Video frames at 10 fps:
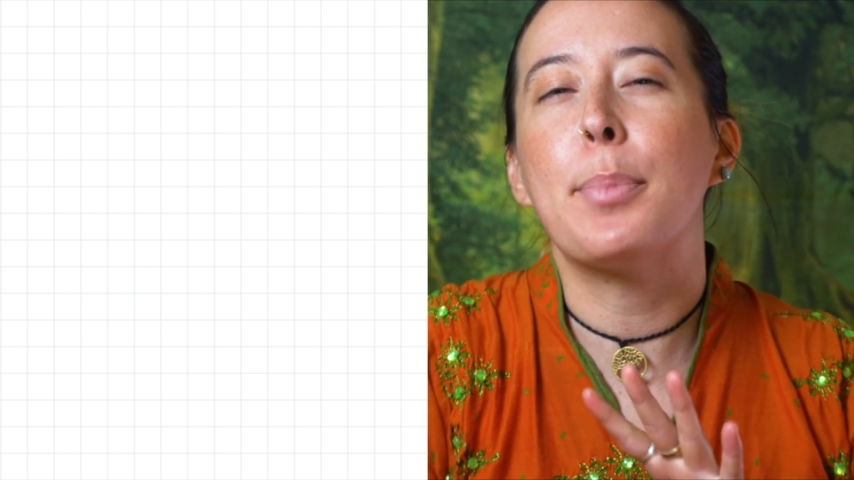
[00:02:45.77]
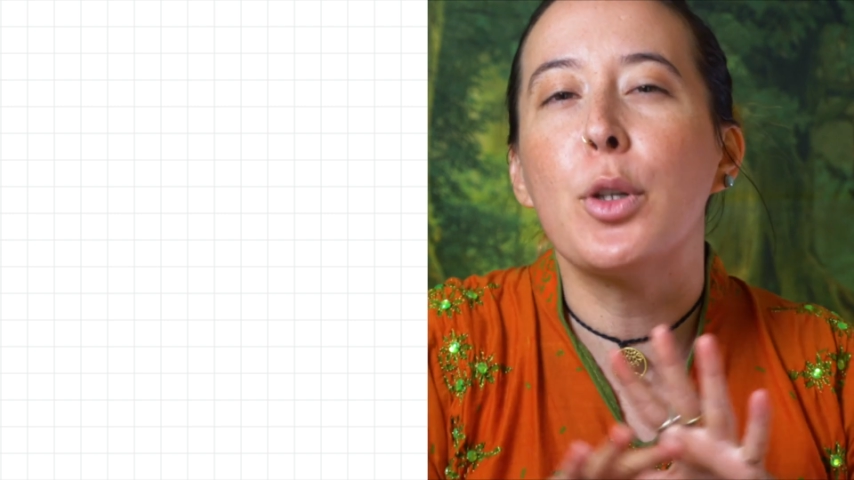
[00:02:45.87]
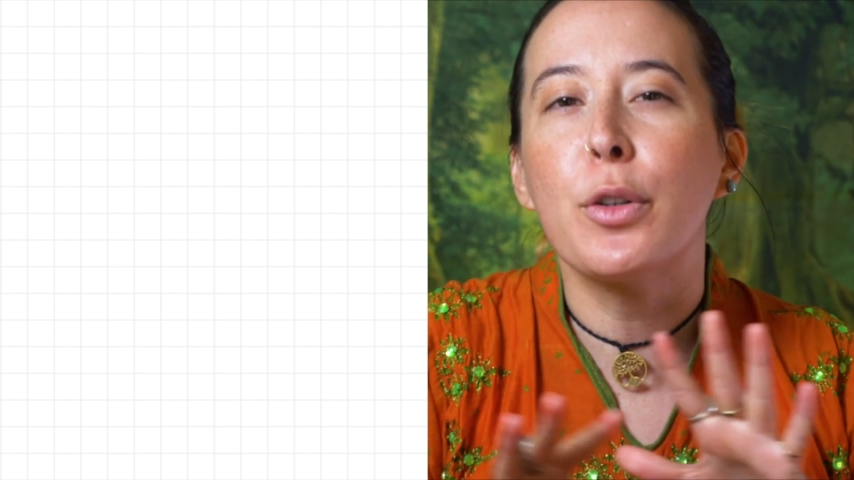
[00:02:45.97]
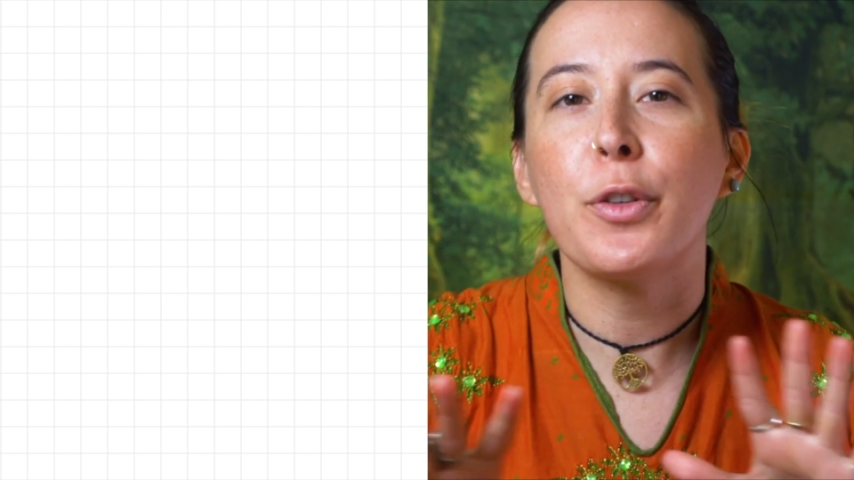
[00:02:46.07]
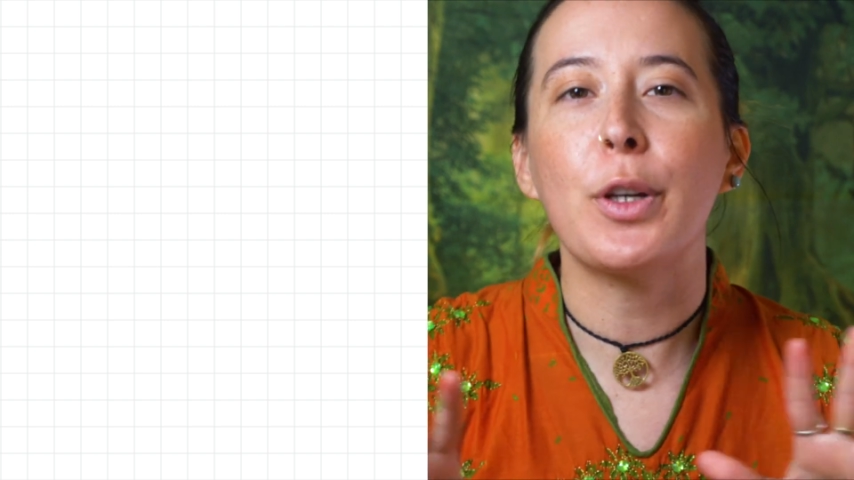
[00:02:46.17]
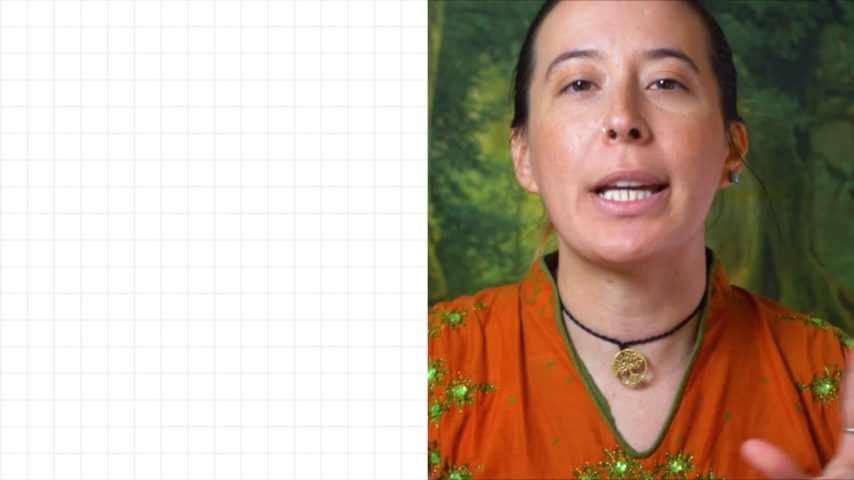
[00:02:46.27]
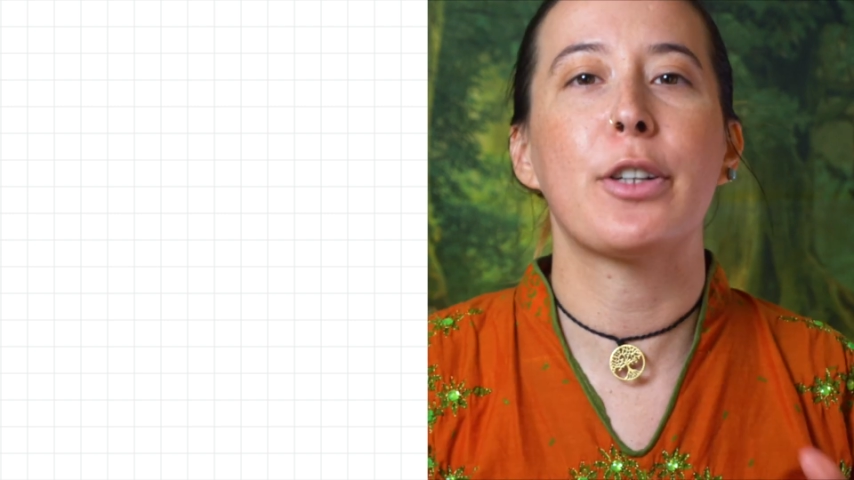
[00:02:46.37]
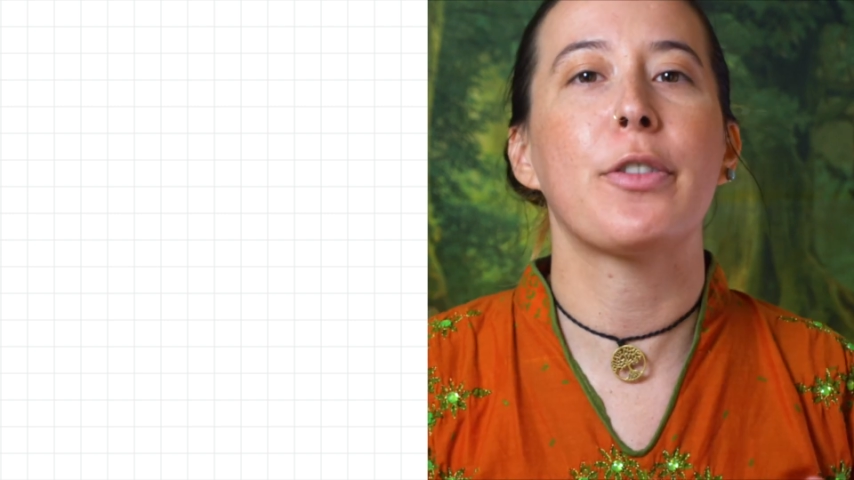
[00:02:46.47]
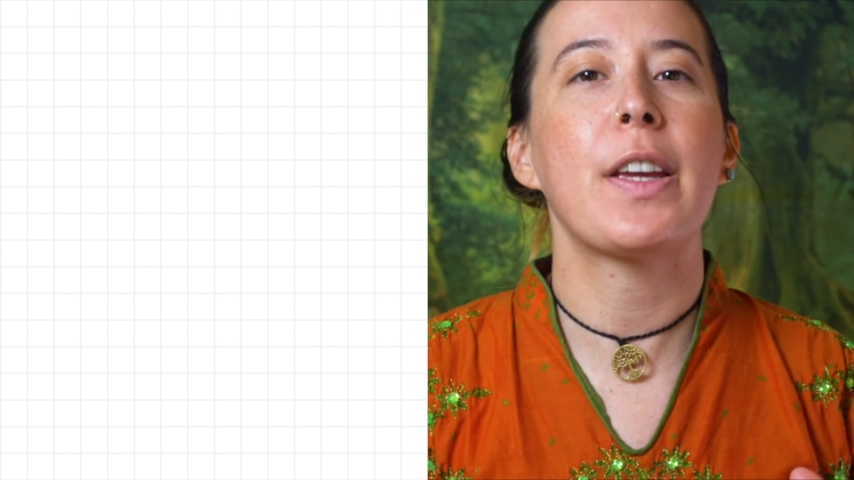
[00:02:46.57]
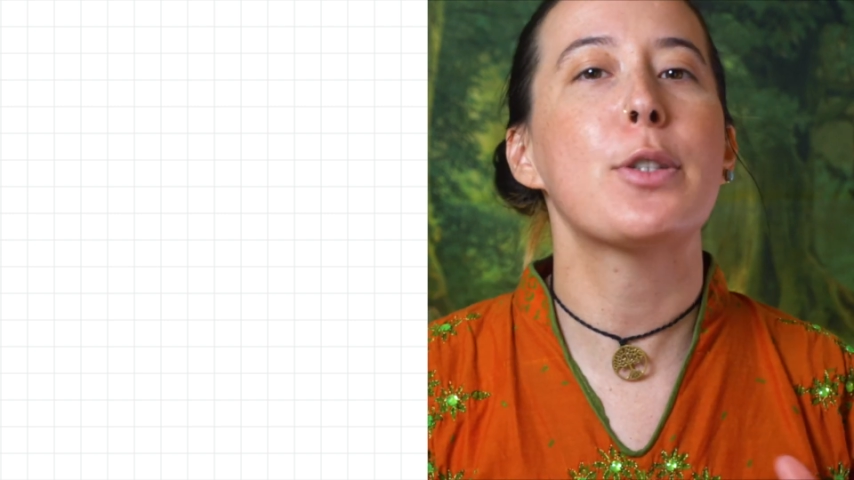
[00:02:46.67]
beautiful
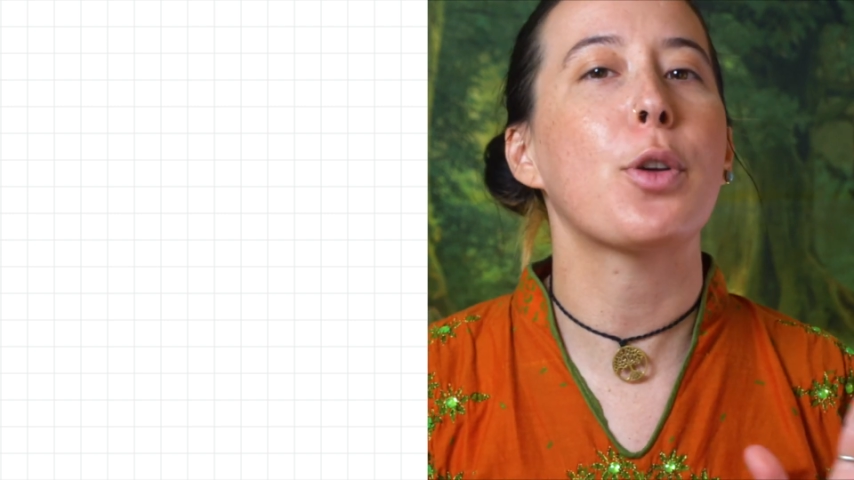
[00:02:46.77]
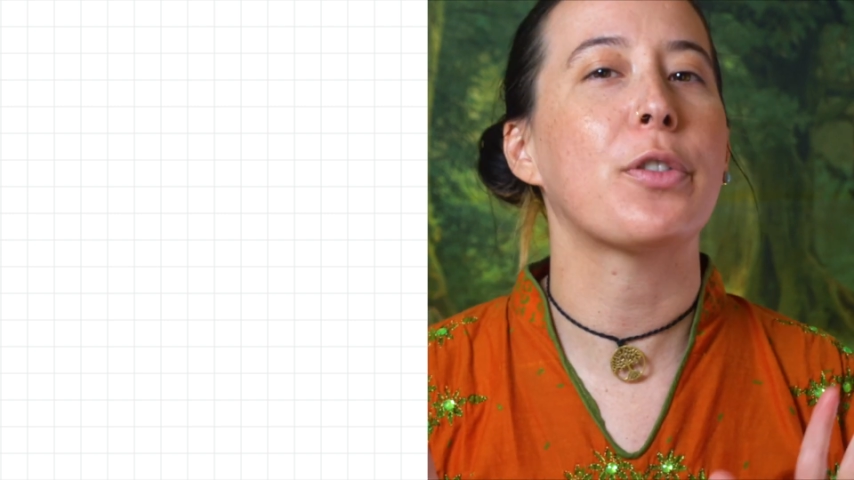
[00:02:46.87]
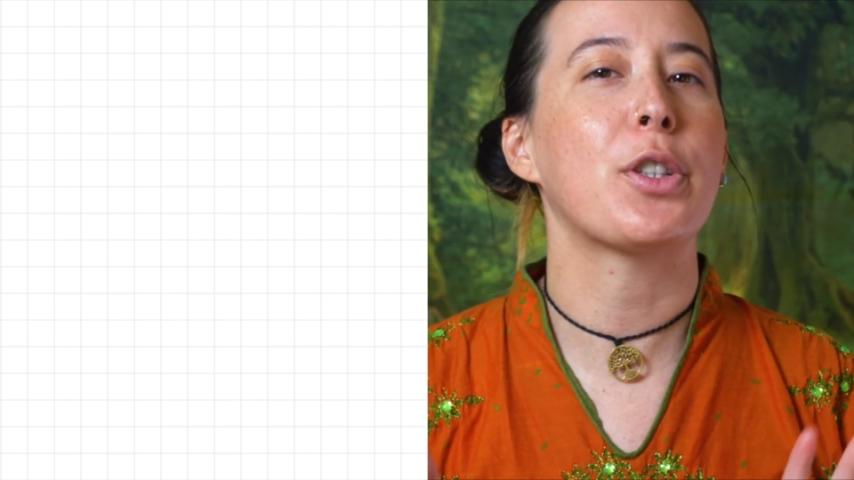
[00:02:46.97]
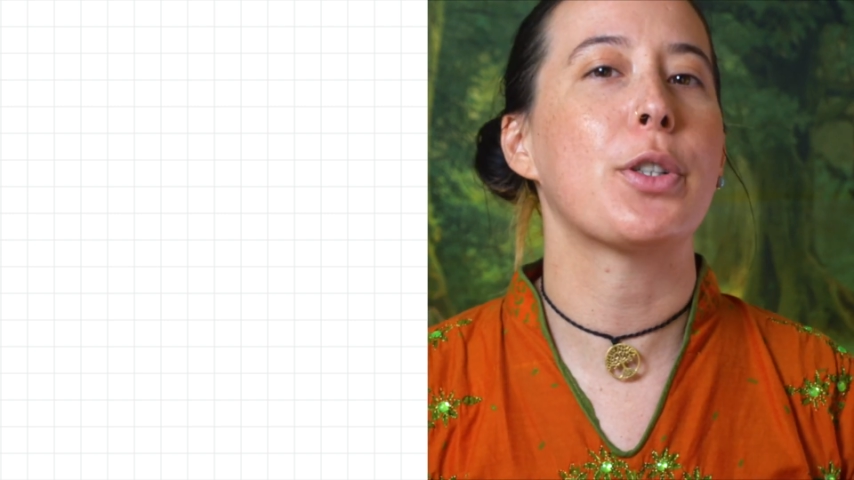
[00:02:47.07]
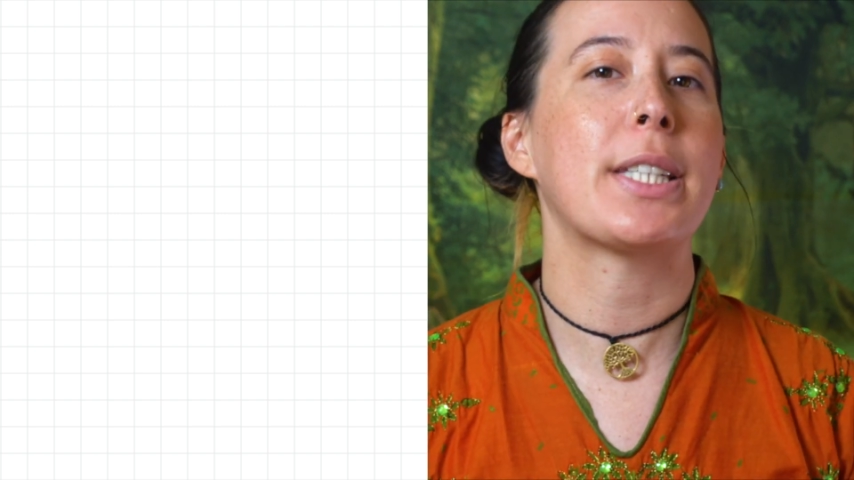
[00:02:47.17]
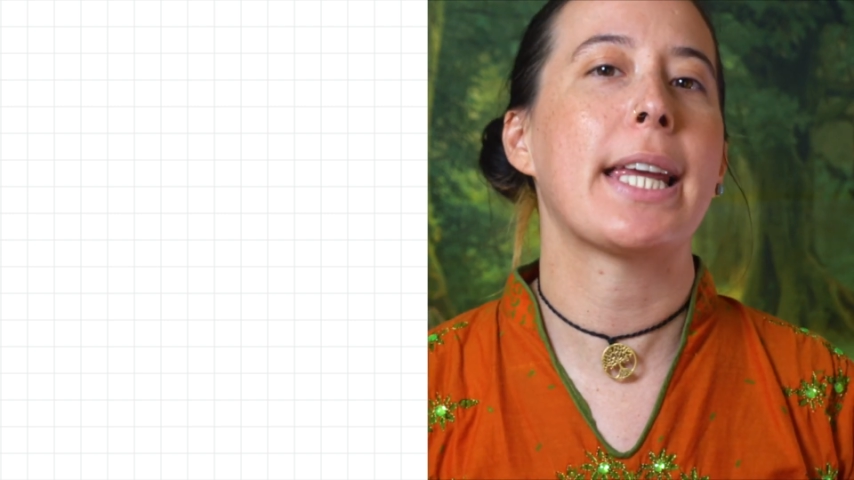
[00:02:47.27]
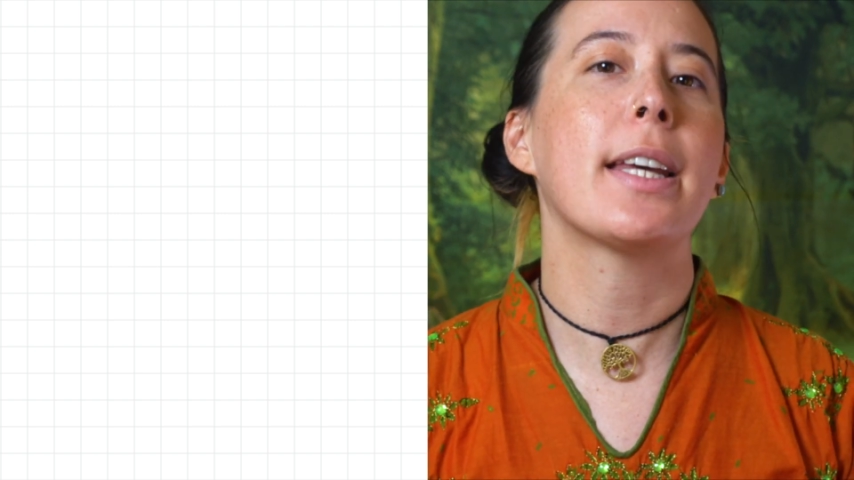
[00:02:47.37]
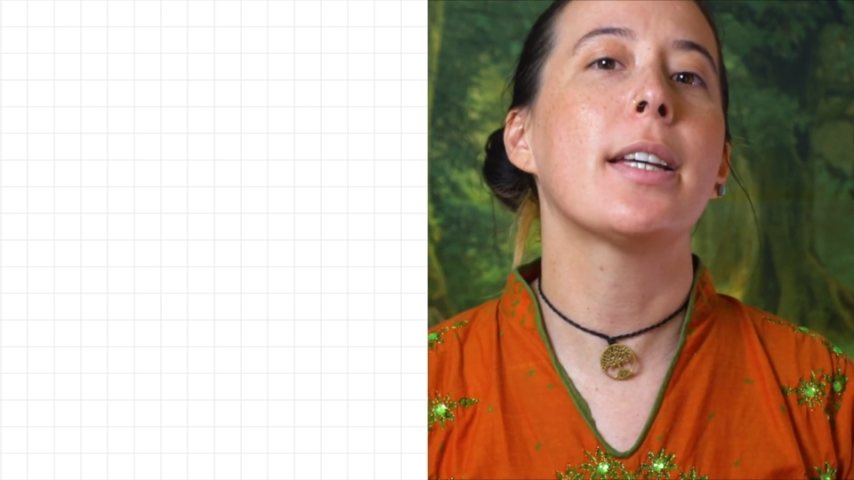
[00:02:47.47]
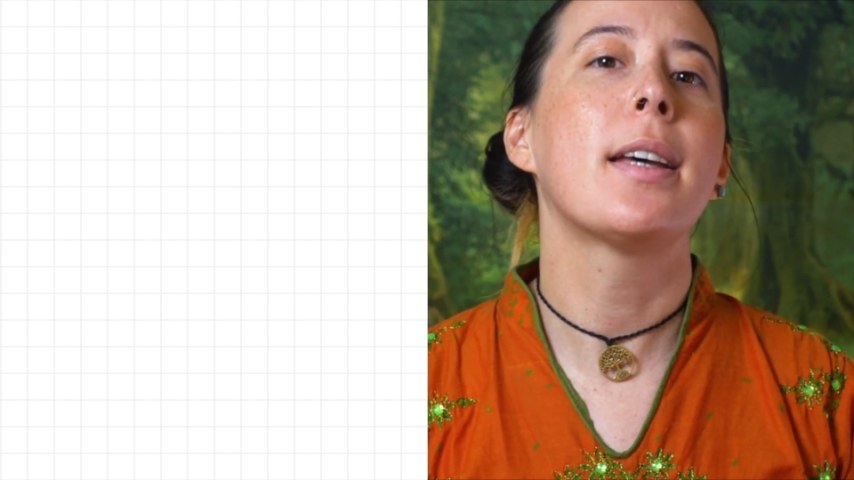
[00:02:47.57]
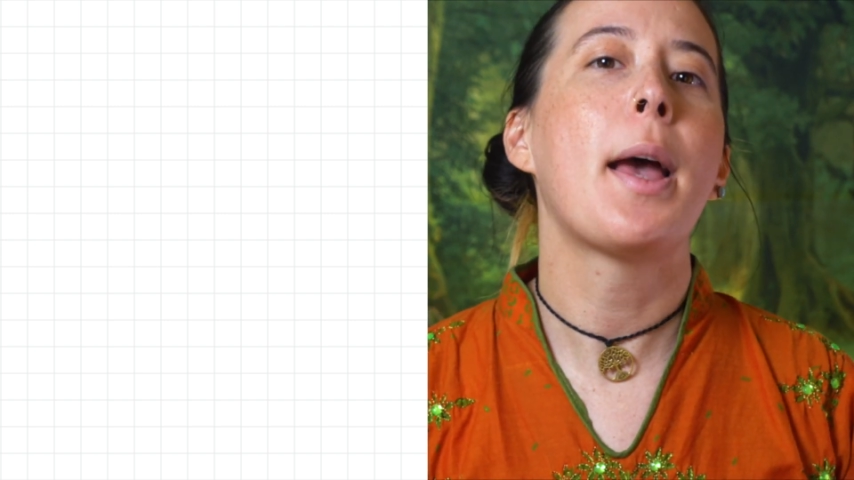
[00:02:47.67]
interface over your
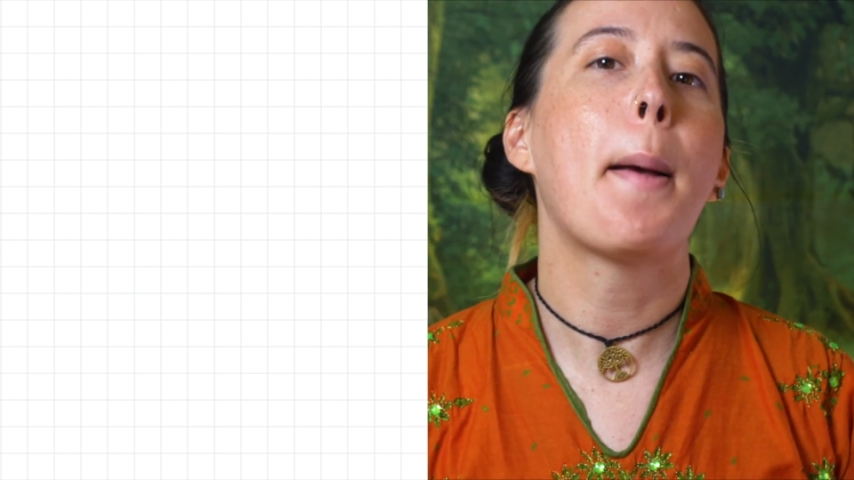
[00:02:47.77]
data,